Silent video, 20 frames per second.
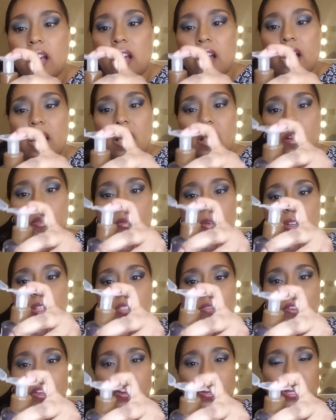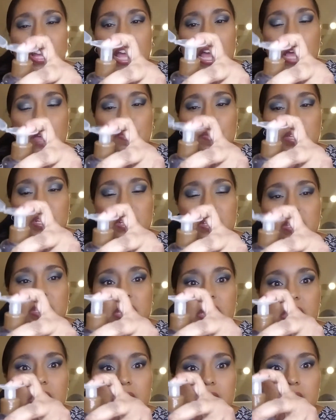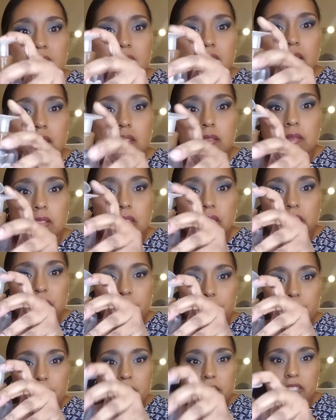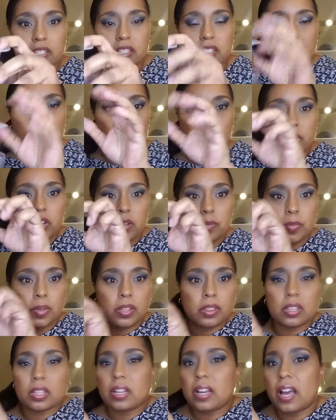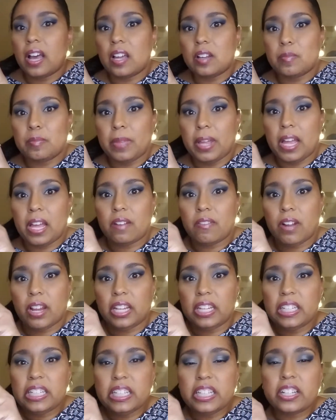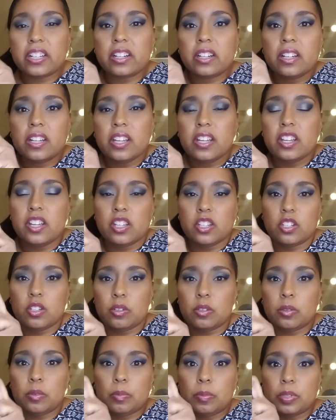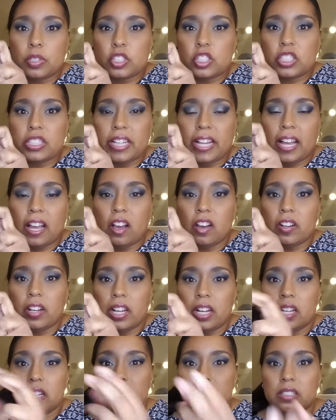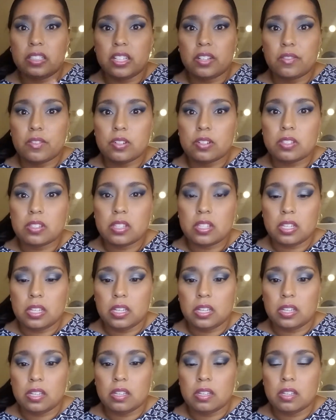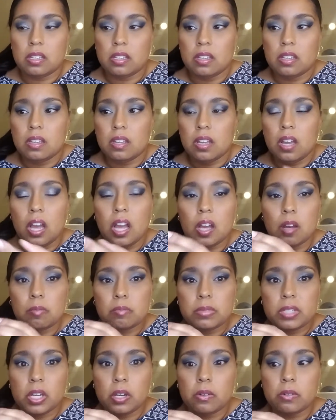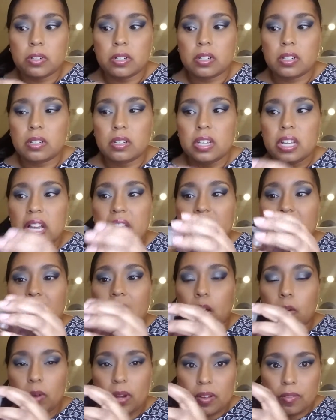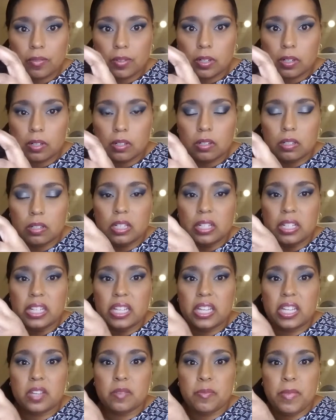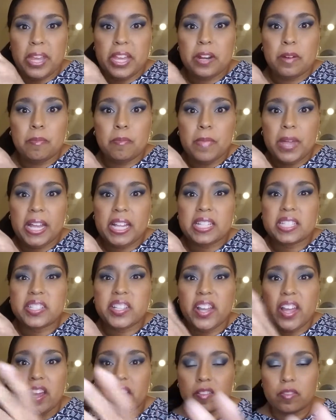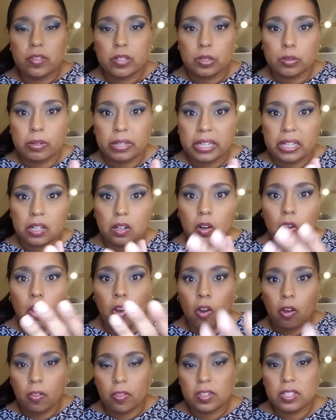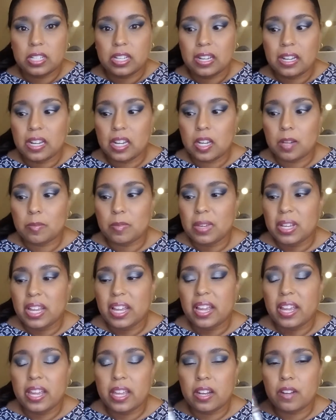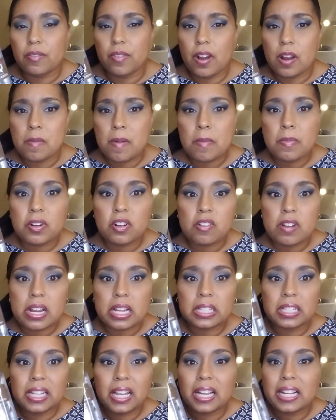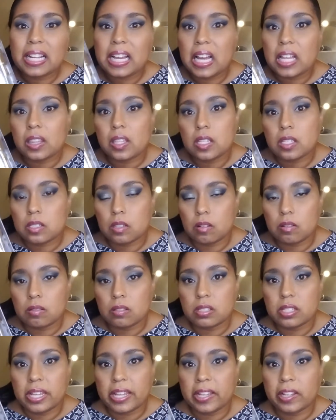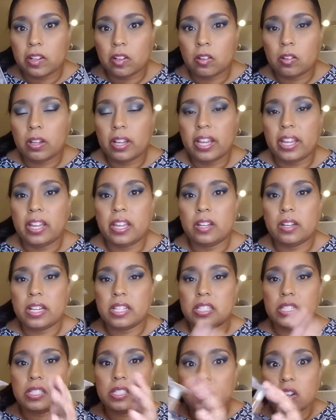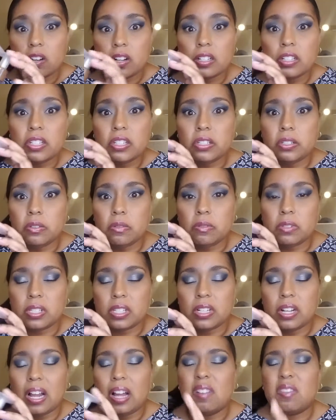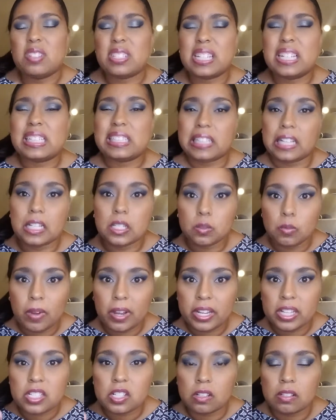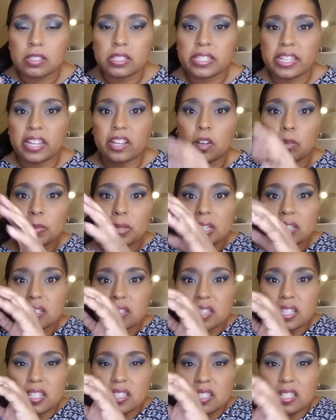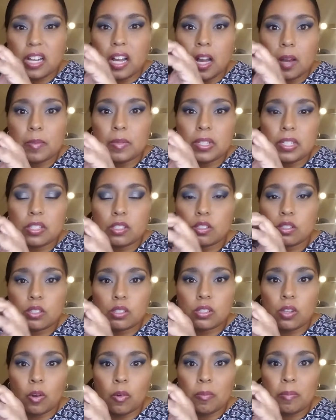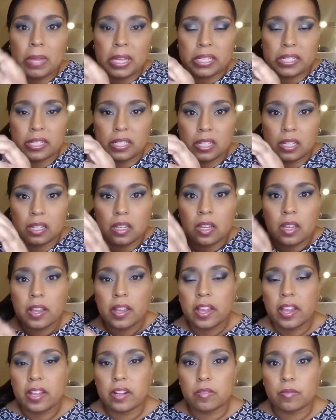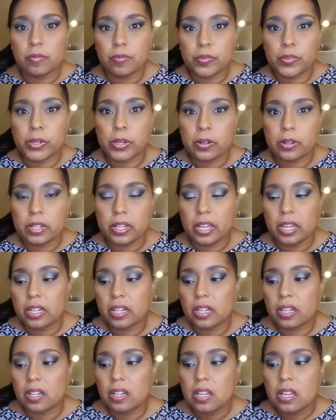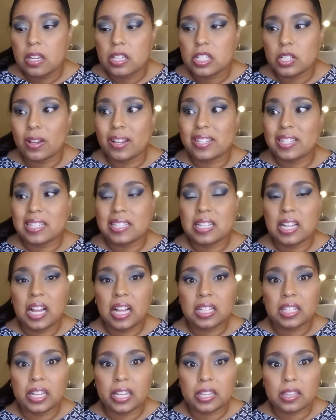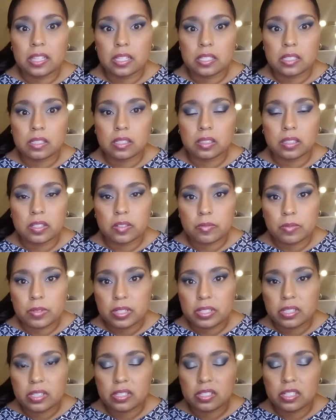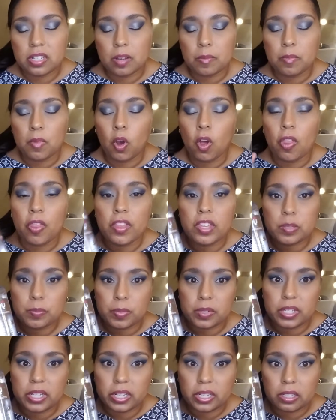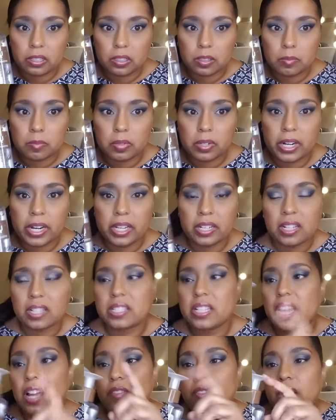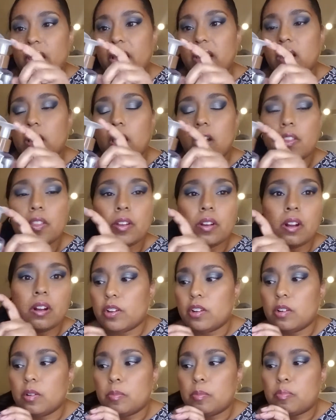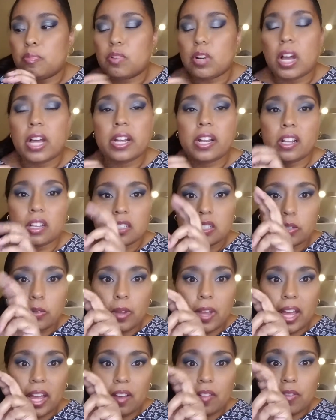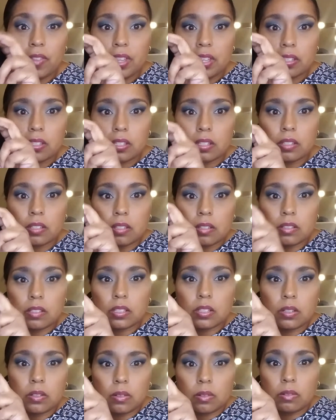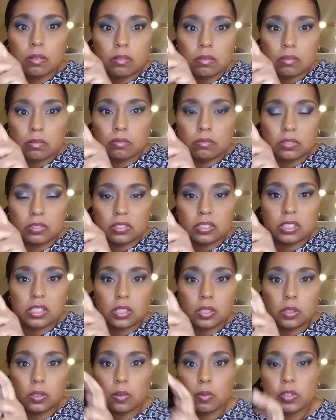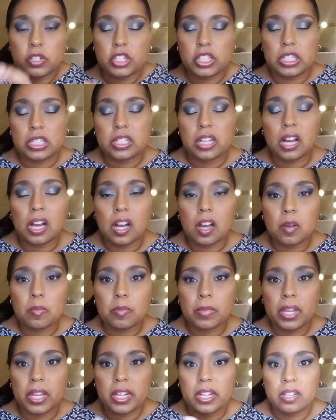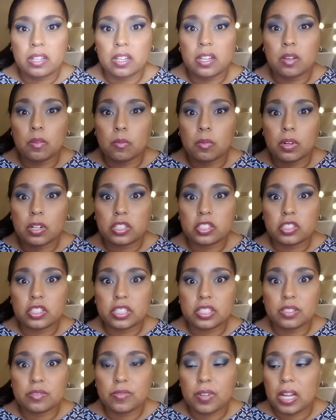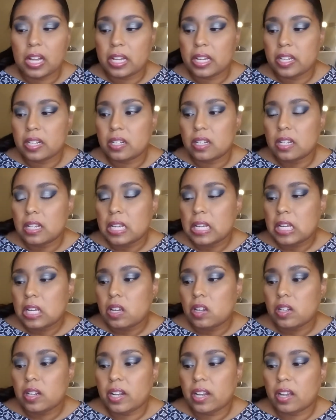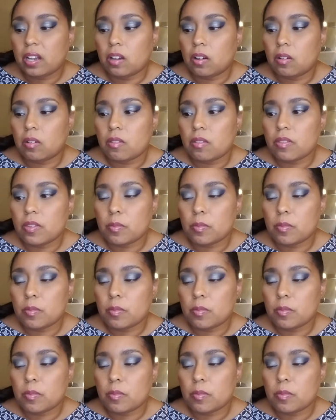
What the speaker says: I was very happy to see this delivery system where you put the cotton pad right here, you push down and it delivers the toner. However, it made a mess everywhere all the time. And if I remember correctly, I got this on sale, and as I started to use it, I was like, that's why it's on sale, because this top is so messy and infuriating. So I did not like this delivery system on this particular brand, because I've had other products who have this squishy top and it works just fine. Now, the